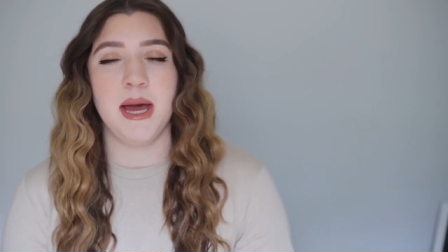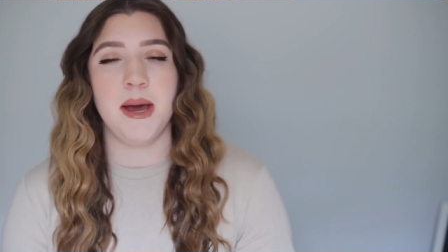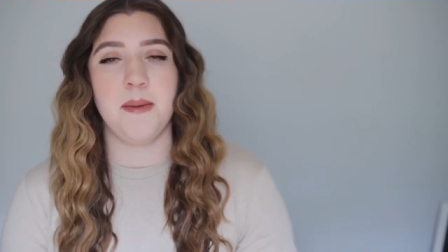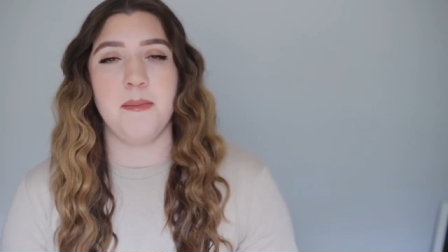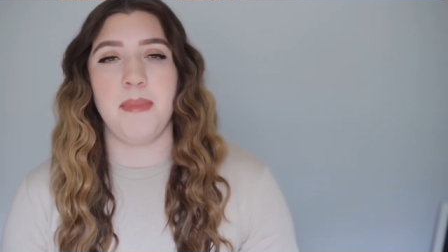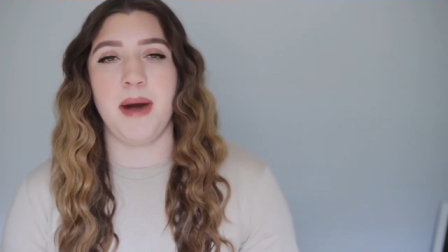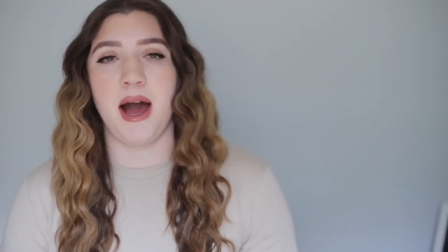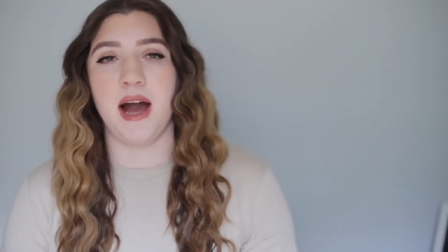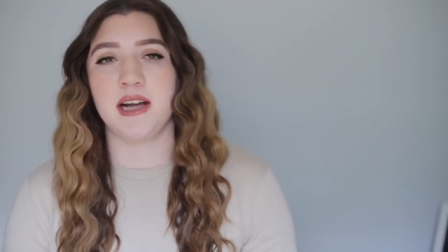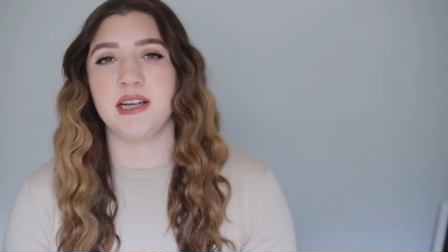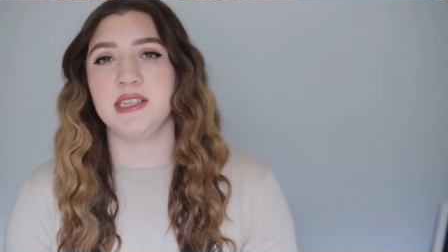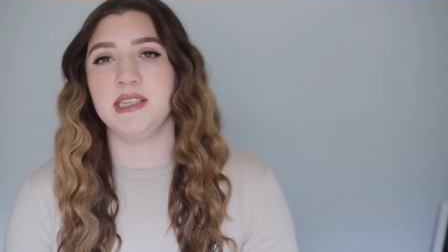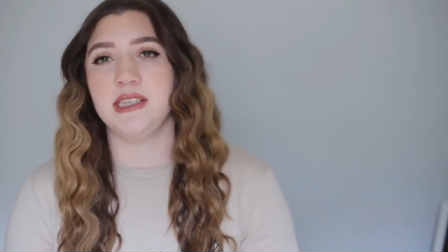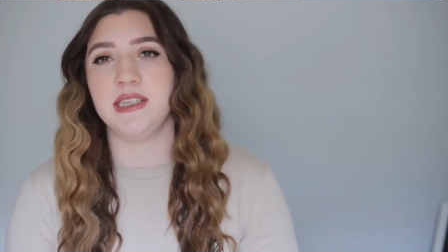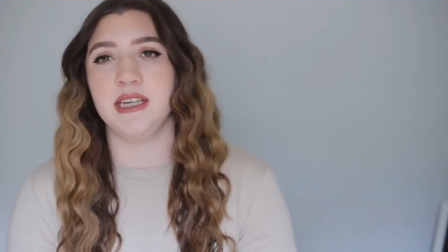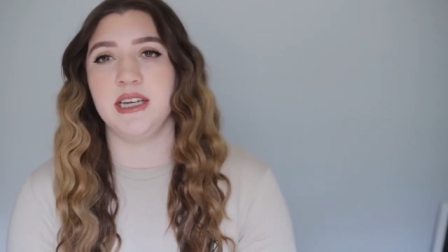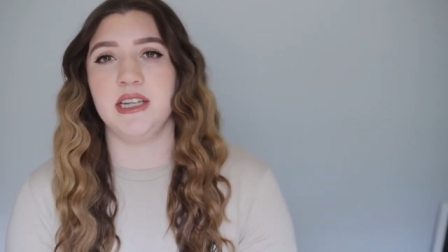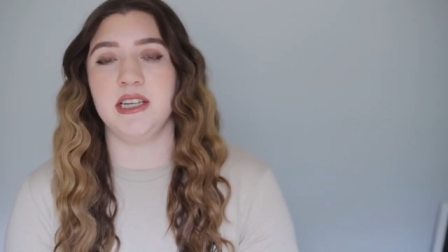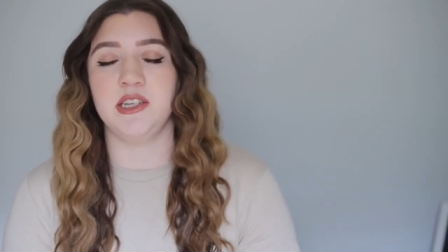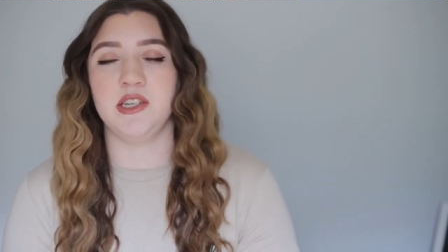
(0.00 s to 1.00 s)

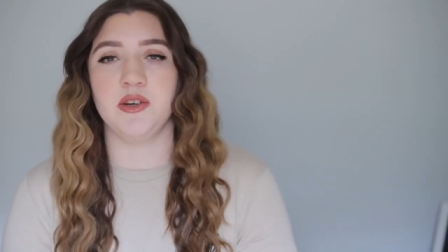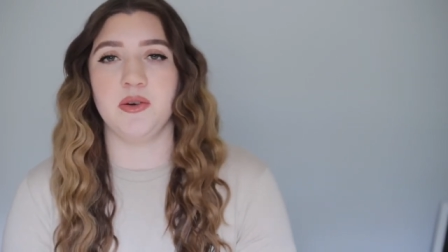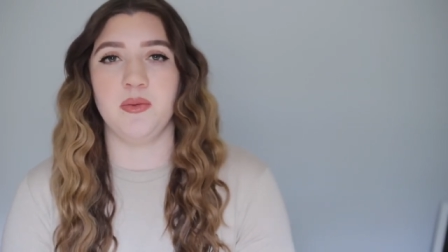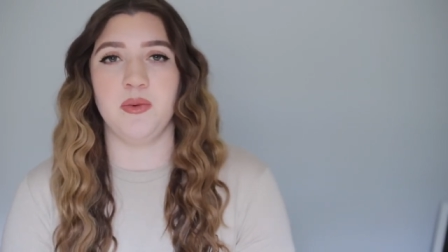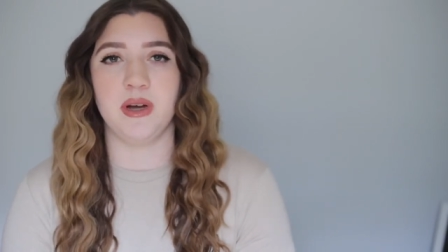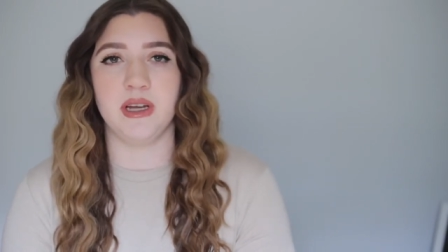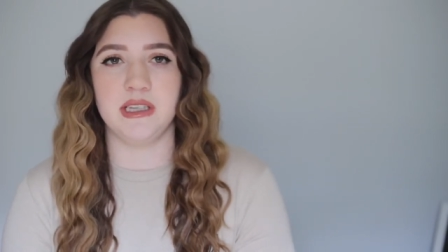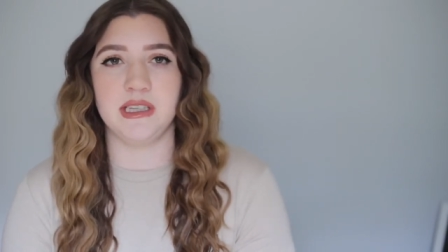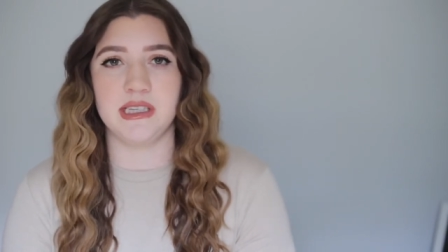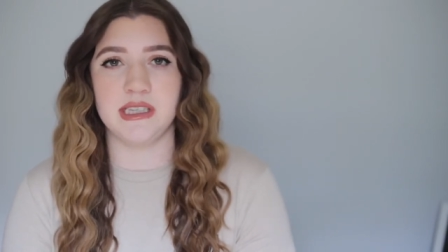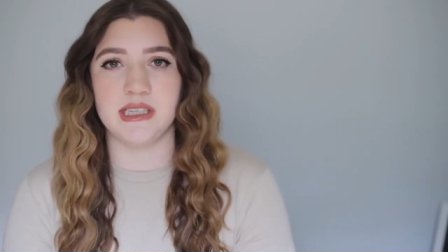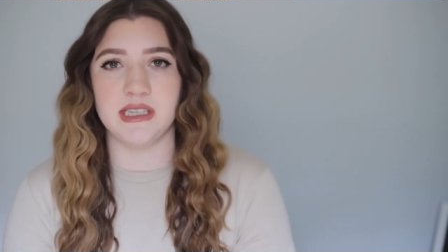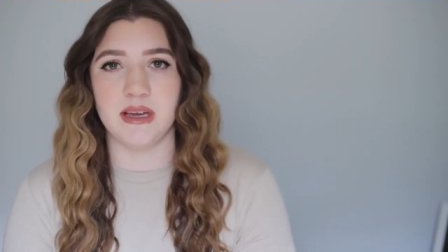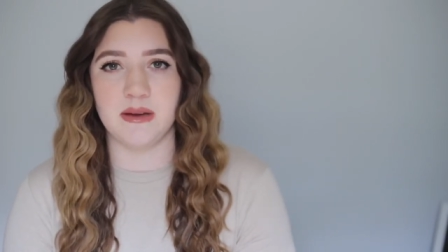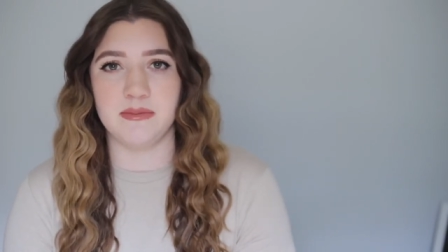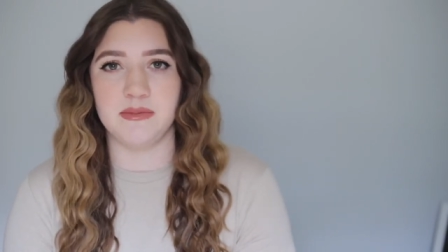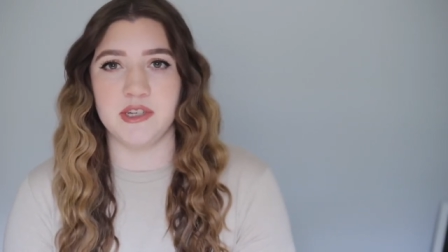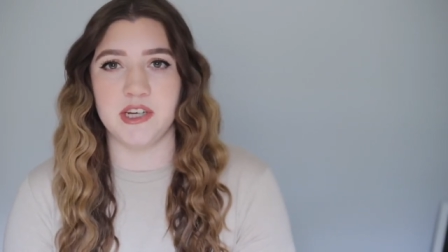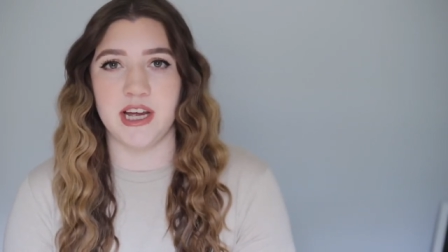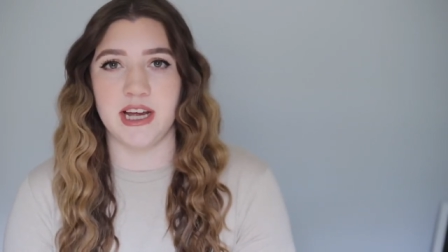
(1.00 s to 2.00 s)
boxed into one
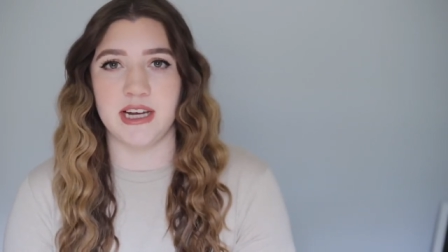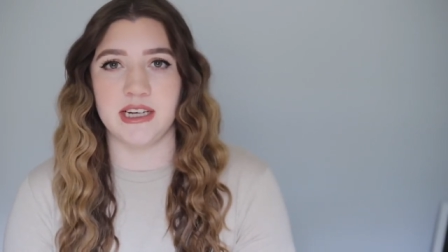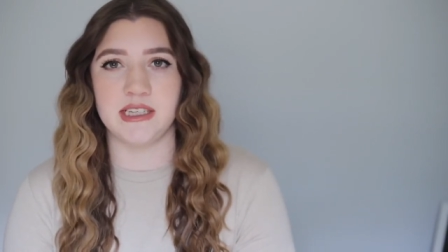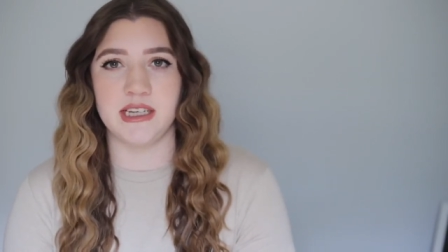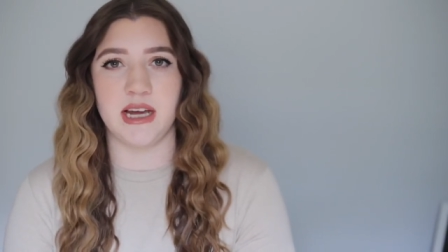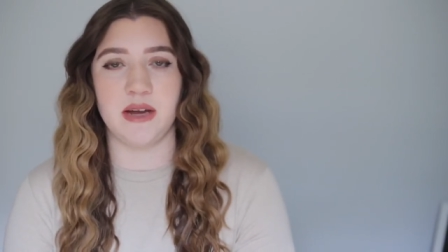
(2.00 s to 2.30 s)
subject.